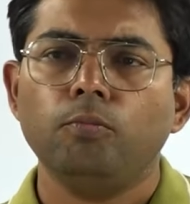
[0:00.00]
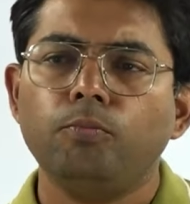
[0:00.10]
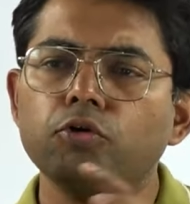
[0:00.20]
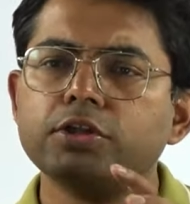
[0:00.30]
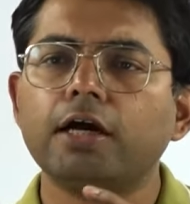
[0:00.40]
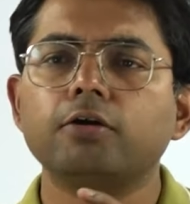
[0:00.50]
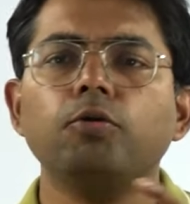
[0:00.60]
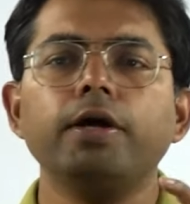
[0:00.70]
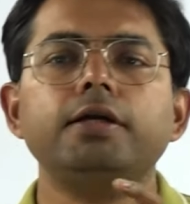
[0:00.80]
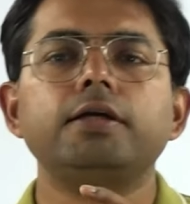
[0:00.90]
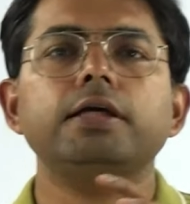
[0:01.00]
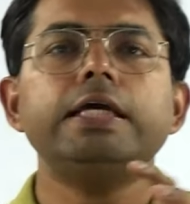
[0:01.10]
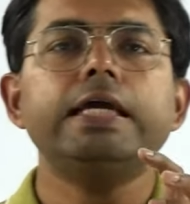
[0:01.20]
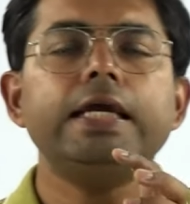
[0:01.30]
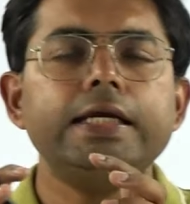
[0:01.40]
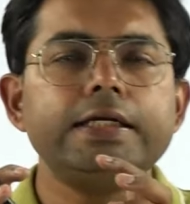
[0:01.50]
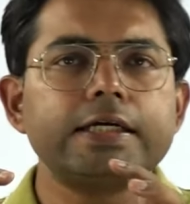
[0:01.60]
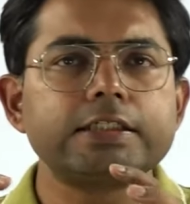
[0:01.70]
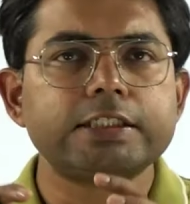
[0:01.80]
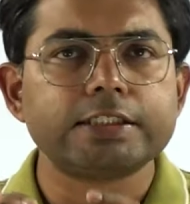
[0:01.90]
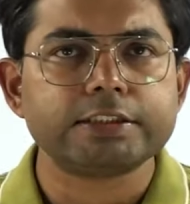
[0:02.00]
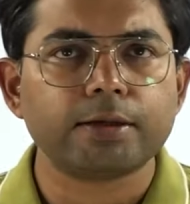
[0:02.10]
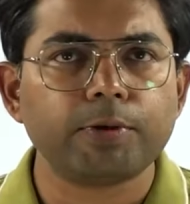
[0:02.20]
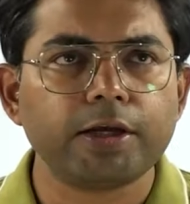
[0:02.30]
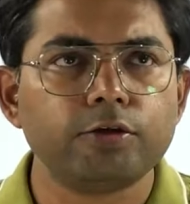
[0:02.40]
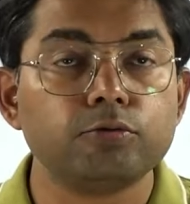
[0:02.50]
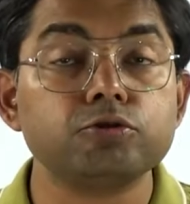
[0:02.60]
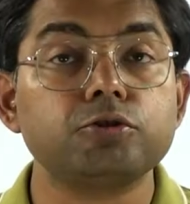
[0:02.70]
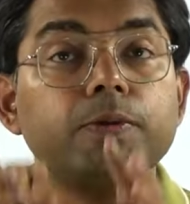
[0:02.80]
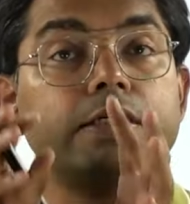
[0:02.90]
Both are quite interchangeably used,